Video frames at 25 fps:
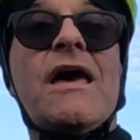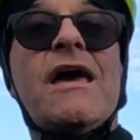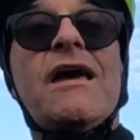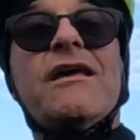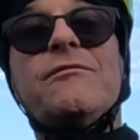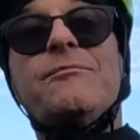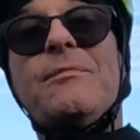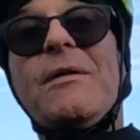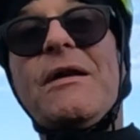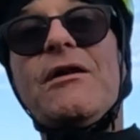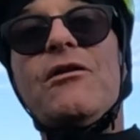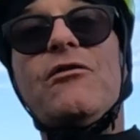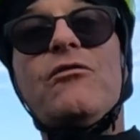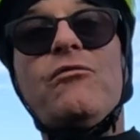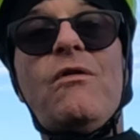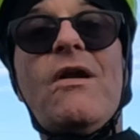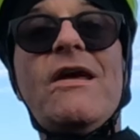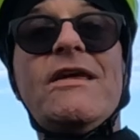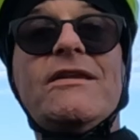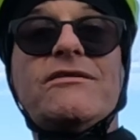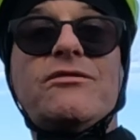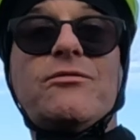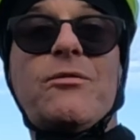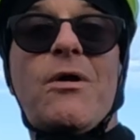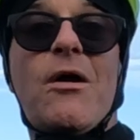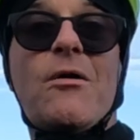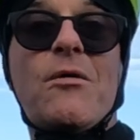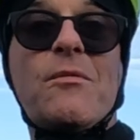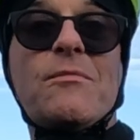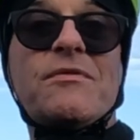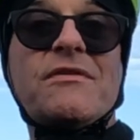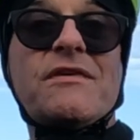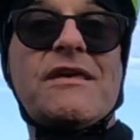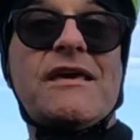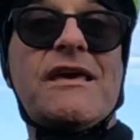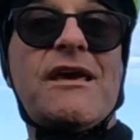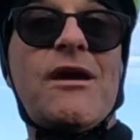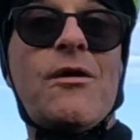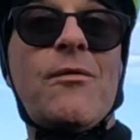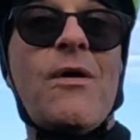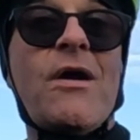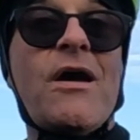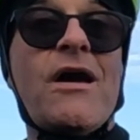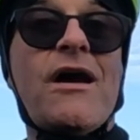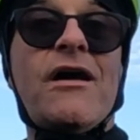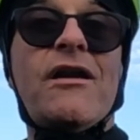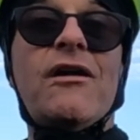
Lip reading: It's been great to OMC you,